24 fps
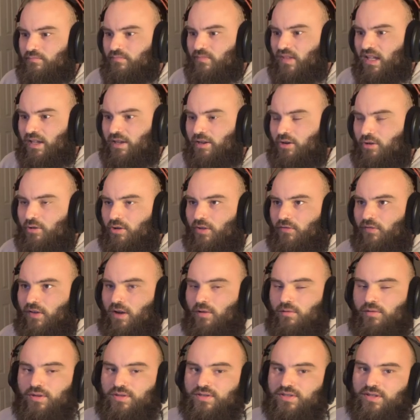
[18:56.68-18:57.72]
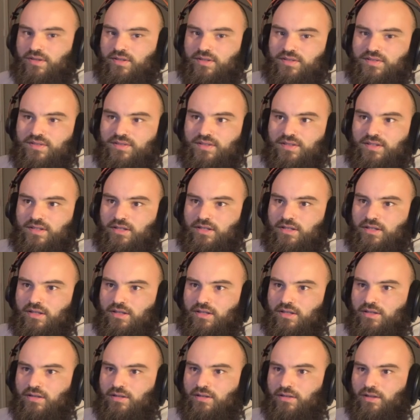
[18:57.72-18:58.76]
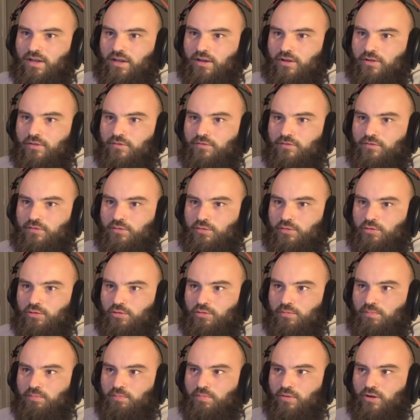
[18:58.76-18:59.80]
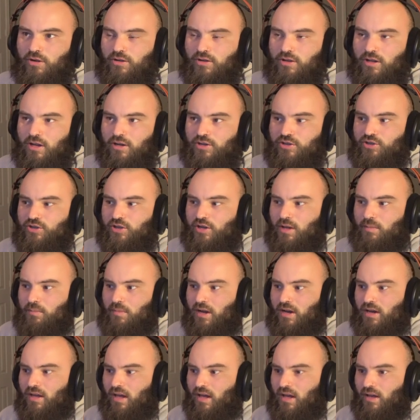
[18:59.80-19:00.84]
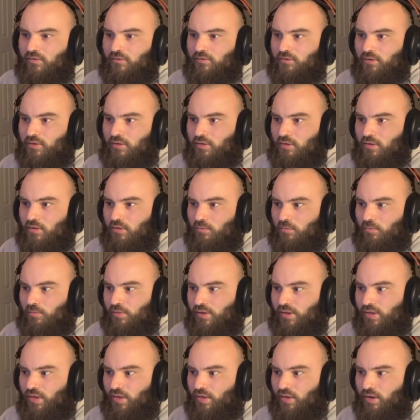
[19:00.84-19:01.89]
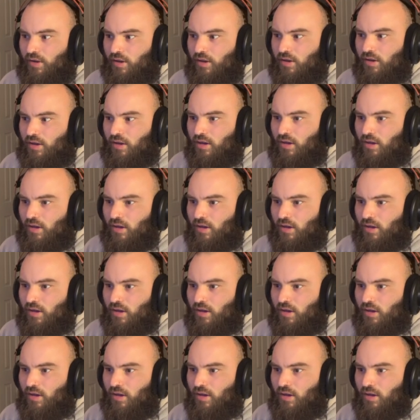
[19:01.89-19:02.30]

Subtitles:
You know, and if I were using this in like a full production, I might have to rethink